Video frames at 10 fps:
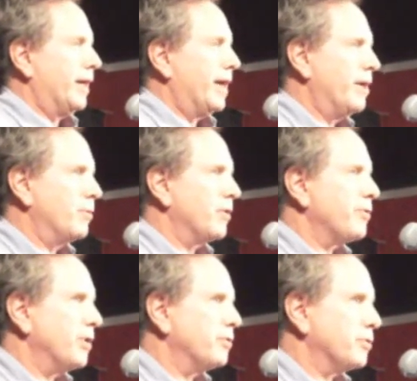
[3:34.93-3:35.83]
came the
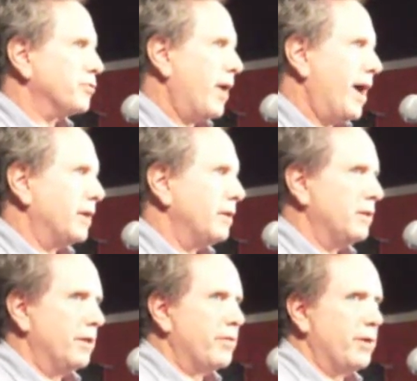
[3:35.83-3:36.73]
thunderous rattle,
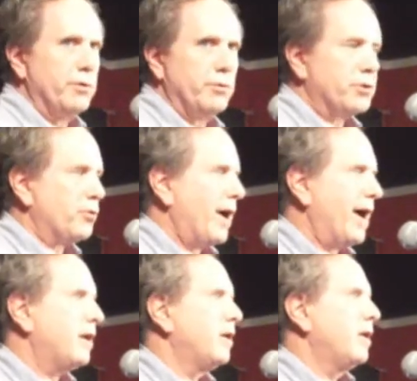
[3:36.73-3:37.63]
the thunderous
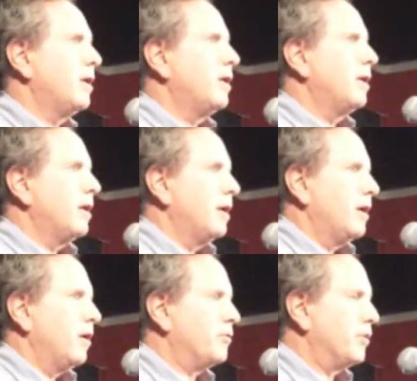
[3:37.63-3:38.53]
crack
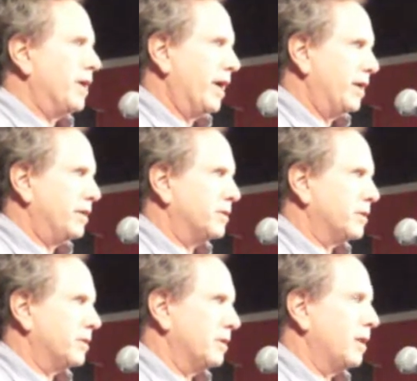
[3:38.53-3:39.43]
of
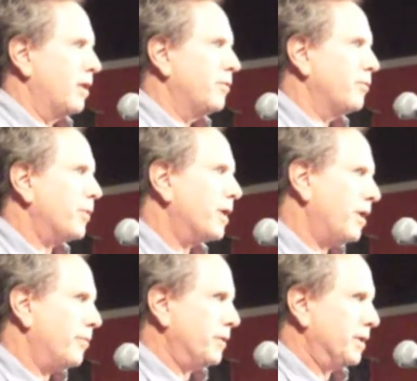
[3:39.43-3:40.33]
grenades. Three
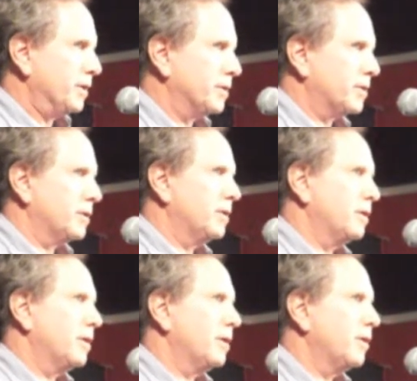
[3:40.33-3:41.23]
companies,
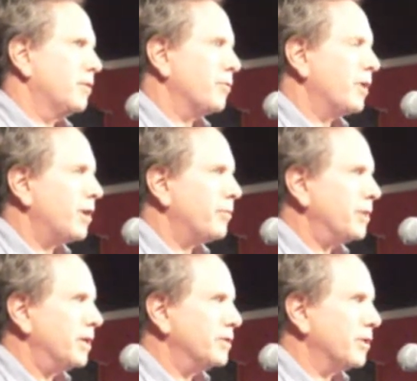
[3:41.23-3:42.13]
three
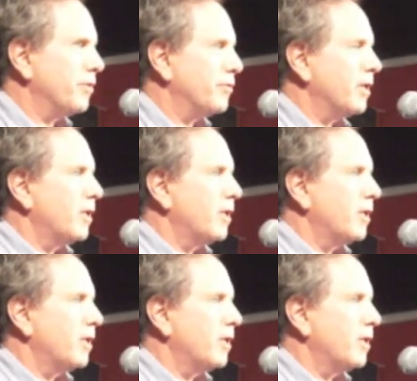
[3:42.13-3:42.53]
companies of,